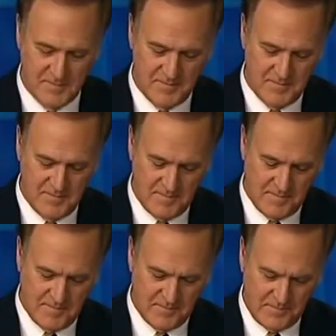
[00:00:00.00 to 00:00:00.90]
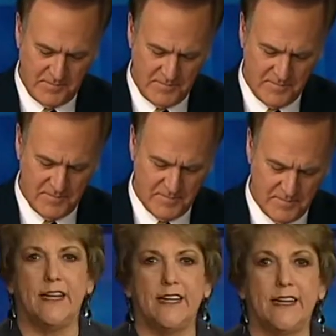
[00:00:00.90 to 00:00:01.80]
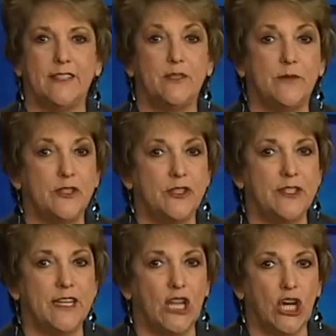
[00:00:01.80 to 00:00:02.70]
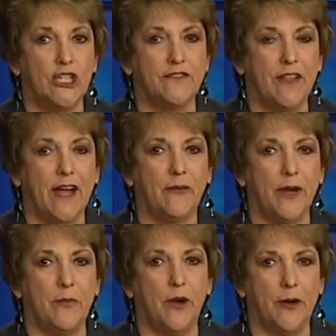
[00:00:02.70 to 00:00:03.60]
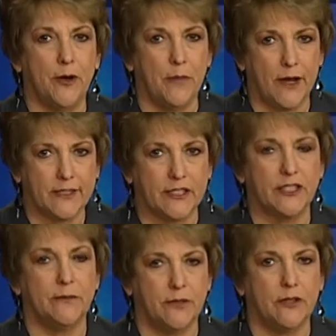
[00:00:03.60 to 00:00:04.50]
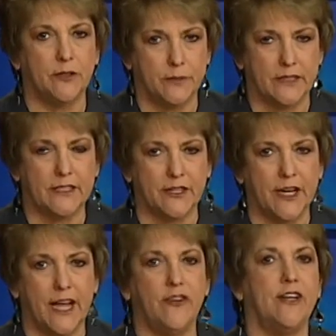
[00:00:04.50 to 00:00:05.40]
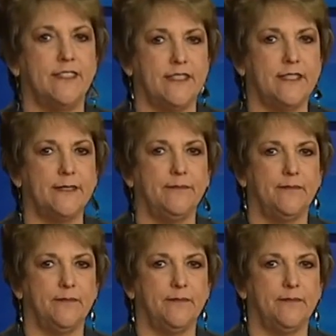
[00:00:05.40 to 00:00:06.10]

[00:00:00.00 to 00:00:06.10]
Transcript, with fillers: there is a discount too when uh, customers use a large flat rate priority box to ship to those military addresses.